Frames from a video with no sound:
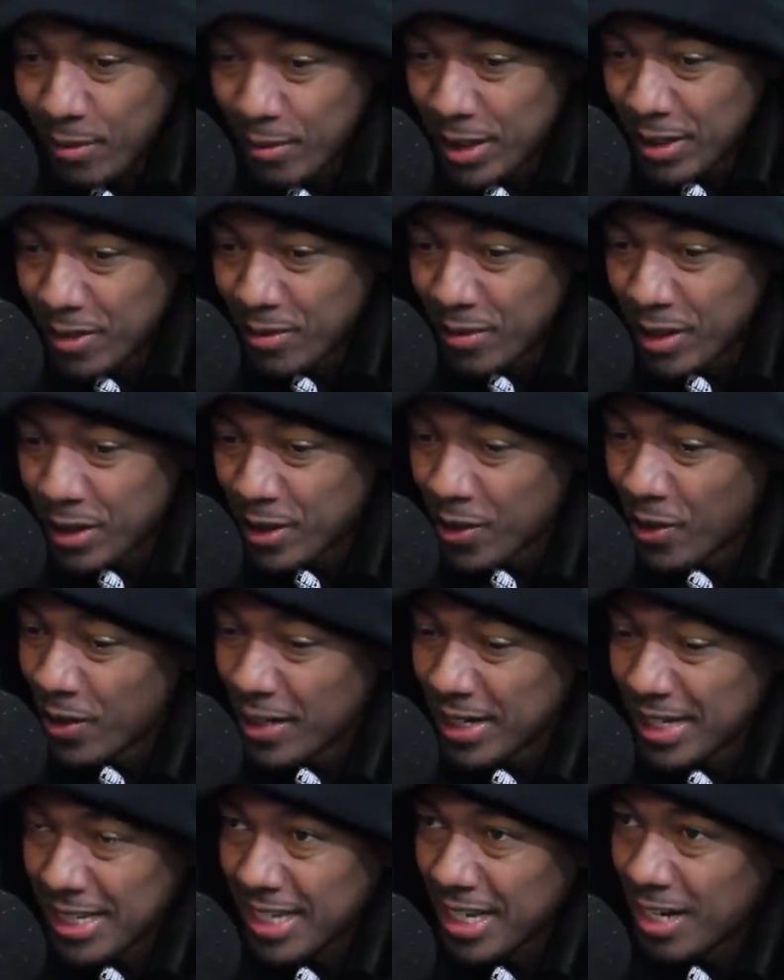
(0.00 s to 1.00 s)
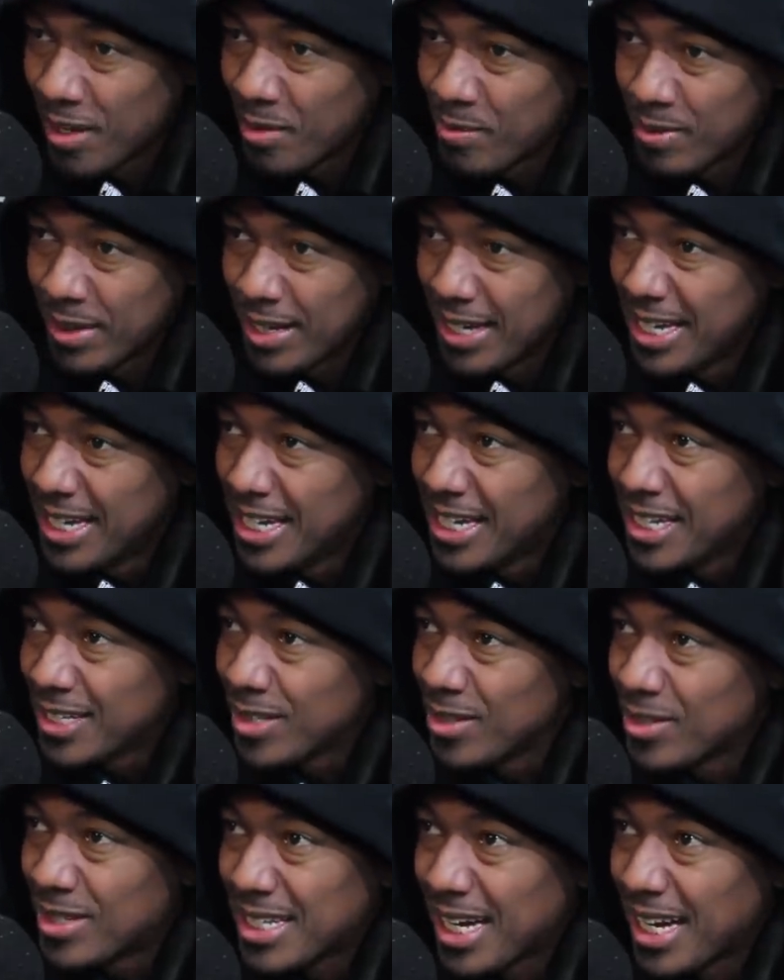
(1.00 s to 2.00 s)
We yeah. we going again, but
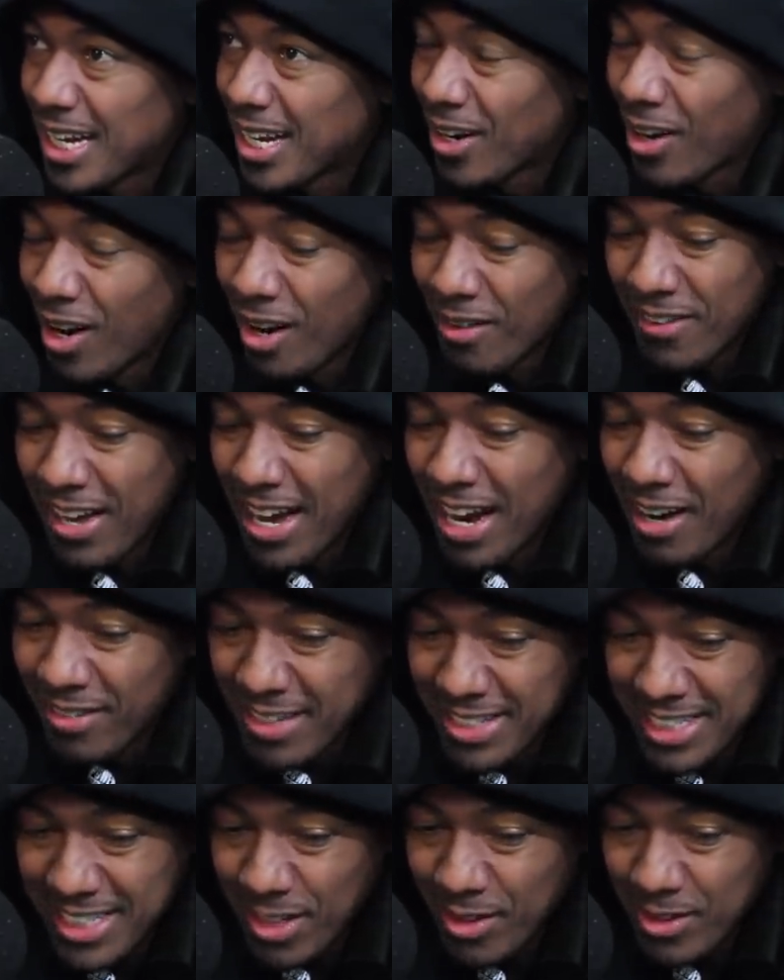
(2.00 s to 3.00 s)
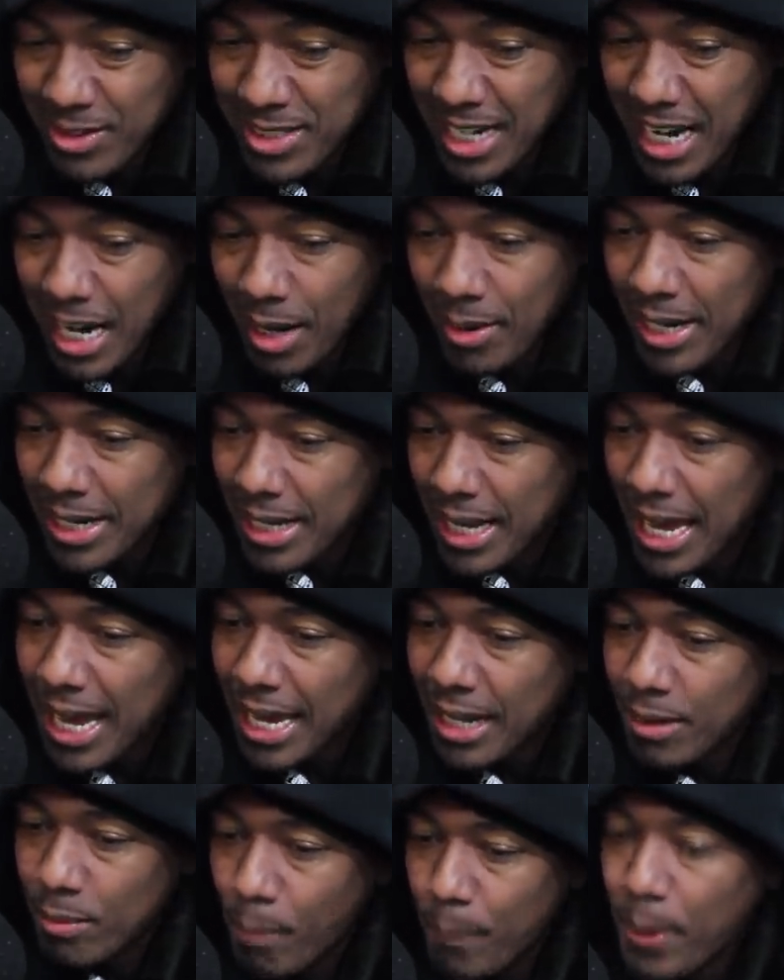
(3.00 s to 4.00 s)
you set it off every single time. And
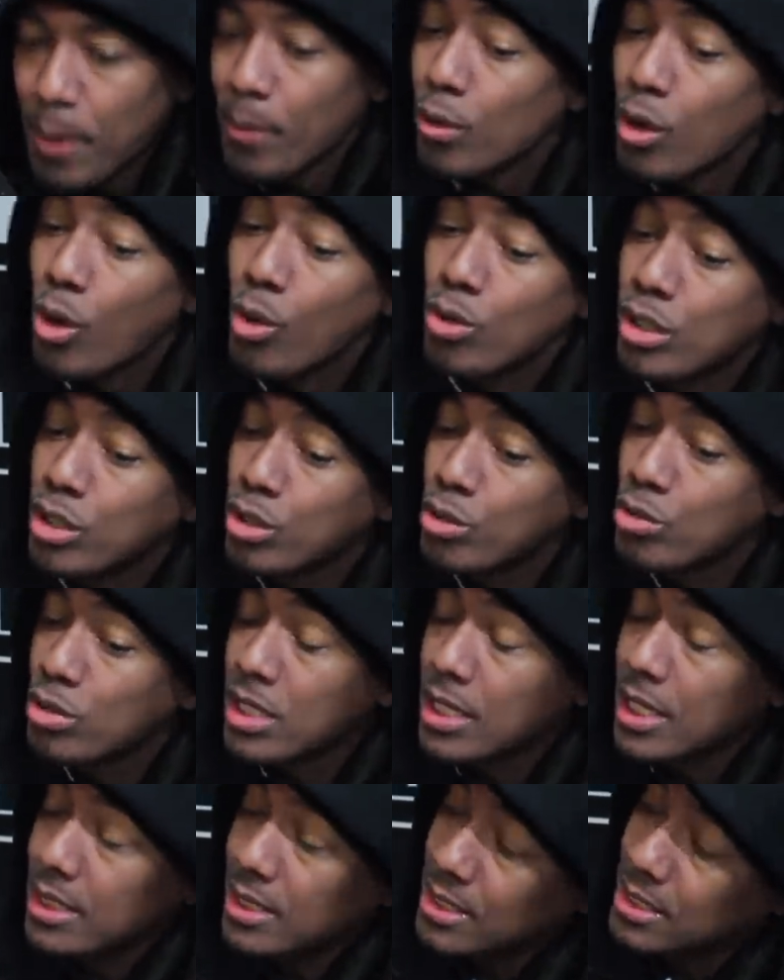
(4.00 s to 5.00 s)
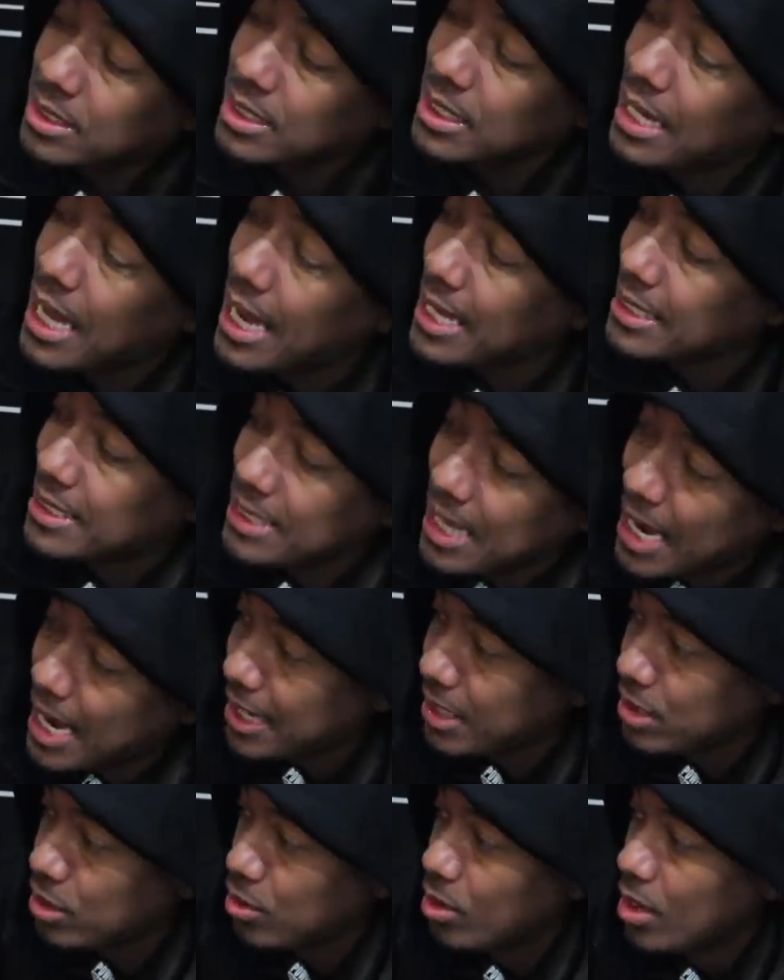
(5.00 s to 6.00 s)
and people don't usually get to see that
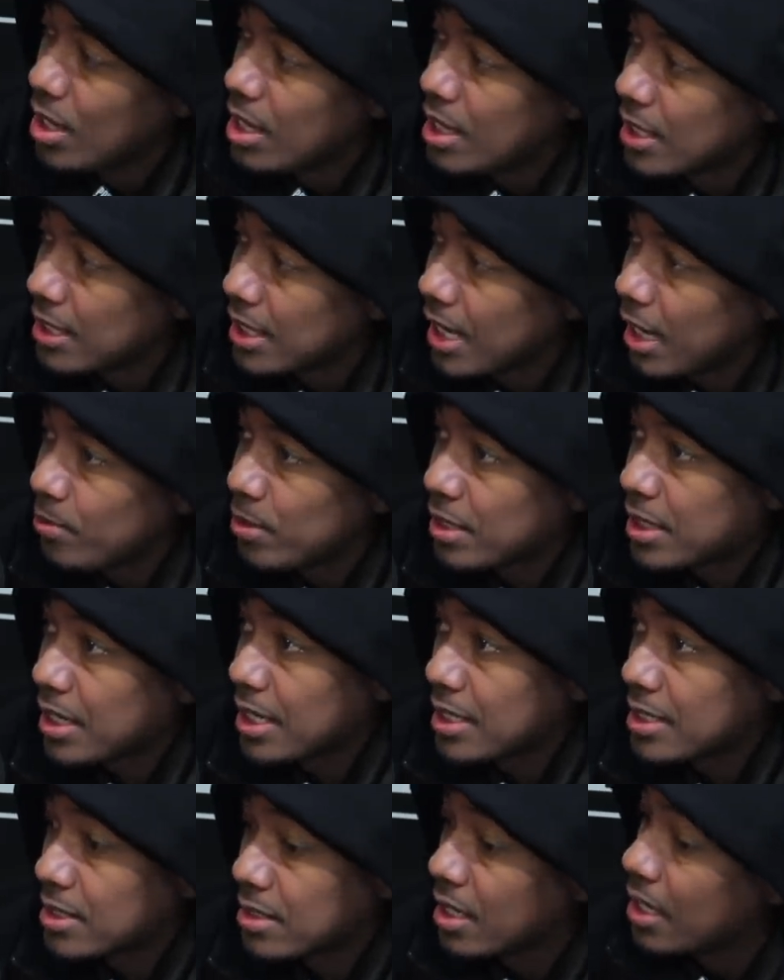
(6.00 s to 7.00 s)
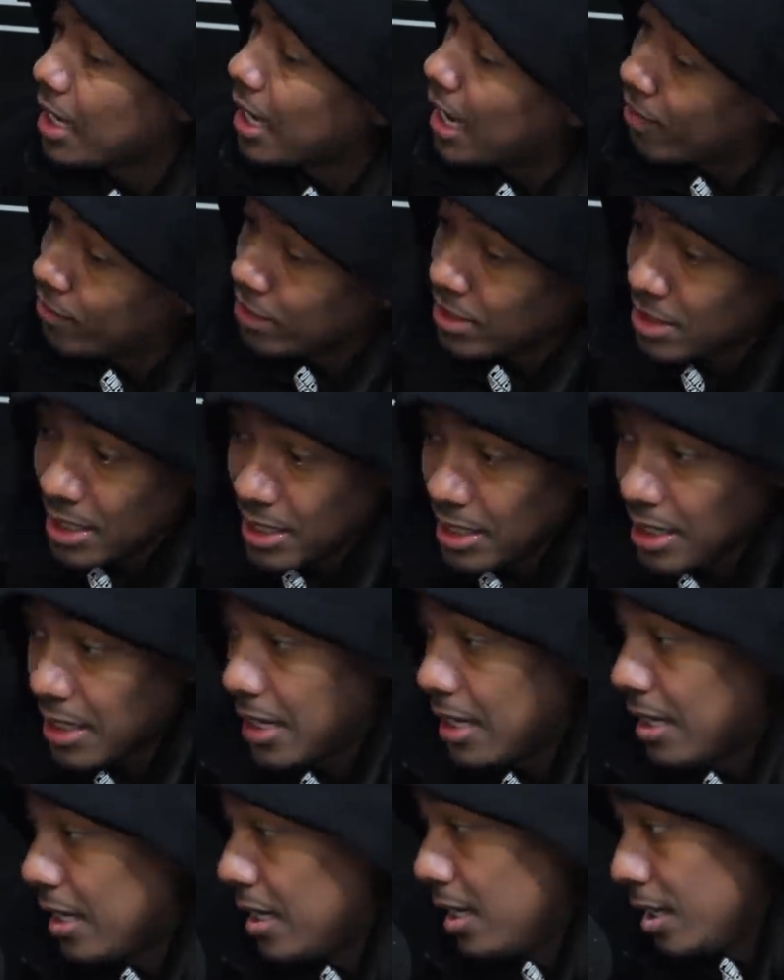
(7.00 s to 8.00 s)
side of you, right? Like right. because everything
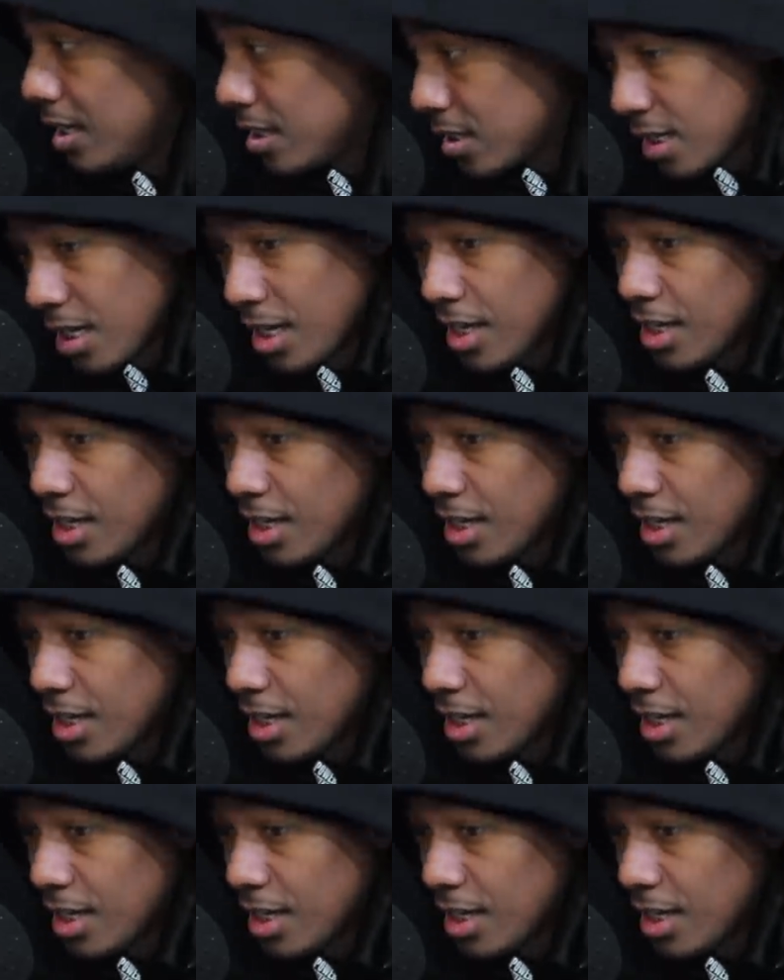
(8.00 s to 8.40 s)
is